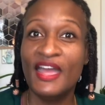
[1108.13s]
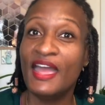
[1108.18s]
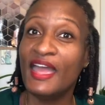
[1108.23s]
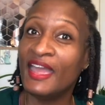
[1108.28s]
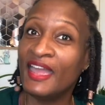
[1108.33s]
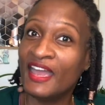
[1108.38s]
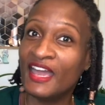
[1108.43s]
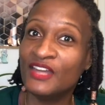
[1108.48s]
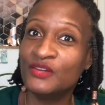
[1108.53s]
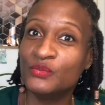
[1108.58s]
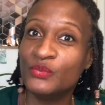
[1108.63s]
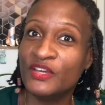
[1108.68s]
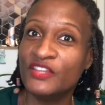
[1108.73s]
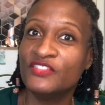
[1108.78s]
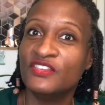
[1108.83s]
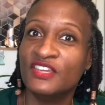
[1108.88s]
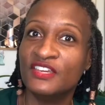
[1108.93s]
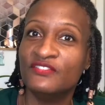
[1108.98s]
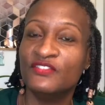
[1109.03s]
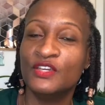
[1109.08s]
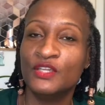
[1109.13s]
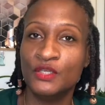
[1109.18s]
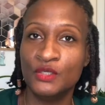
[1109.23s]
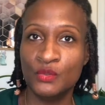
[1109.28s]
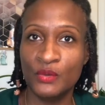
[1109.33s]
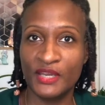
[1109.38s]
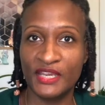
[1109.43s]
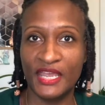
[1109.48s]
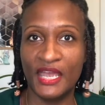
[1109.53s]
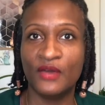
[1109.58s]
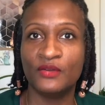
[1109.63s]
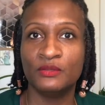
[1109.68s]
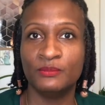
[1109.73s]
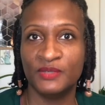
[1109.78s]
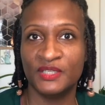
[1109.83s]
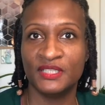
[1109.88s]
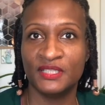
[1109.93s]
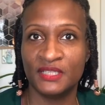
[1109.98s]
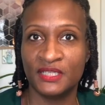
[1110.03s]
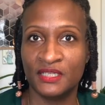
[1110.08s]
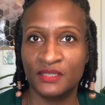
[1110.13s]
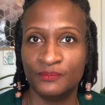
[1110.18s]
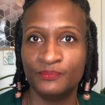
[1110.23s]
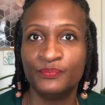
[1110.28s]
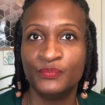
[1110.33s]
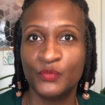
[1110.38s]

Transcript: and with giving you accountability.